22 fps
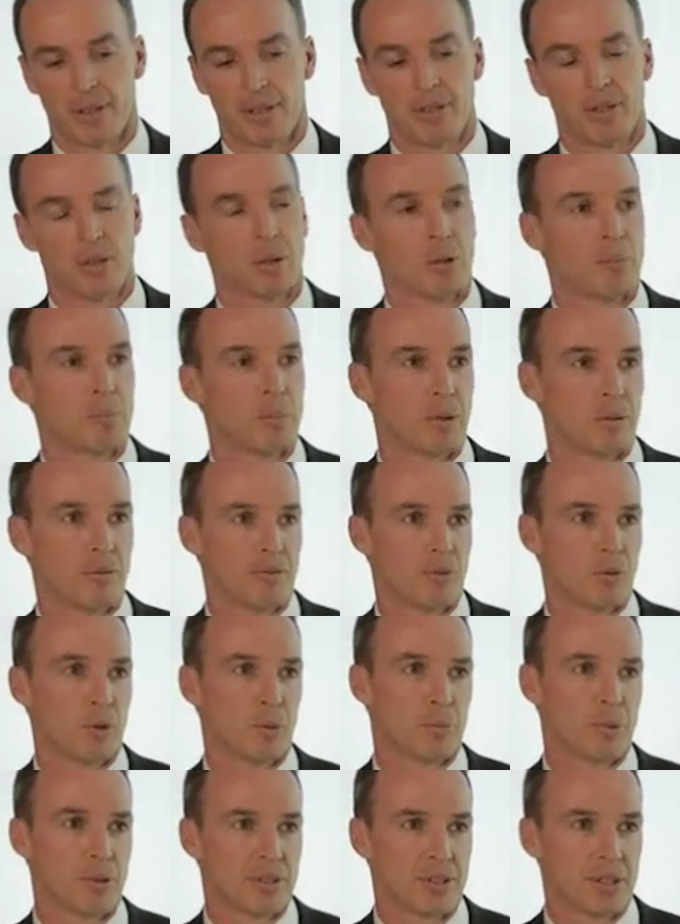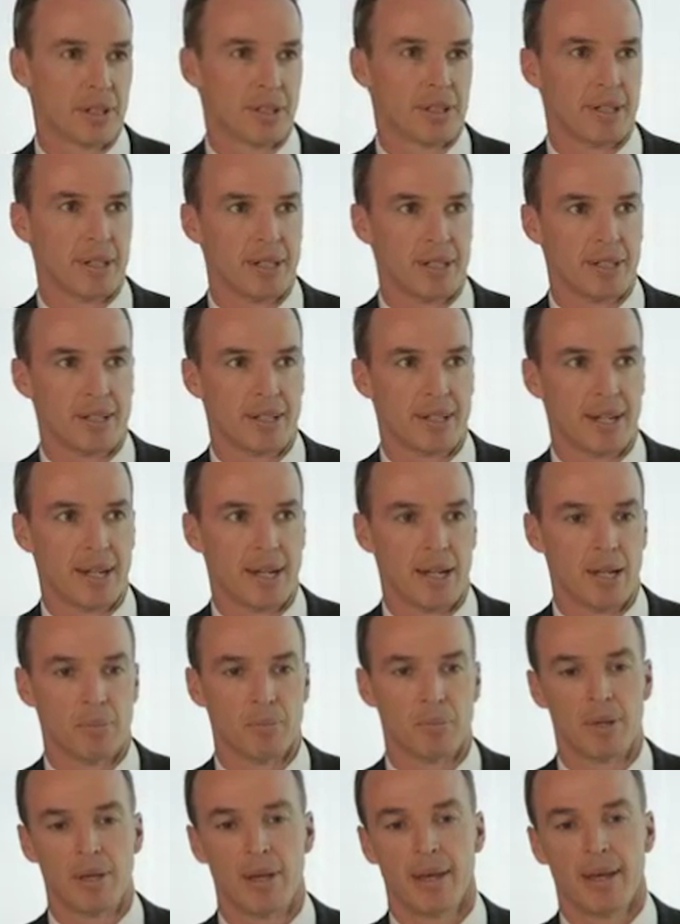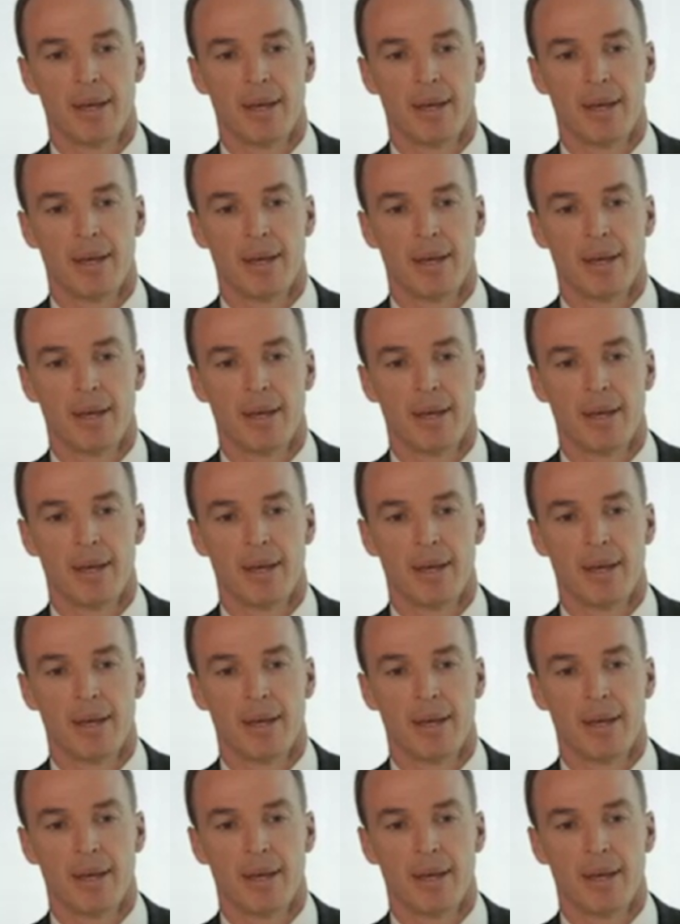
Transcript: you're about 4% in each name,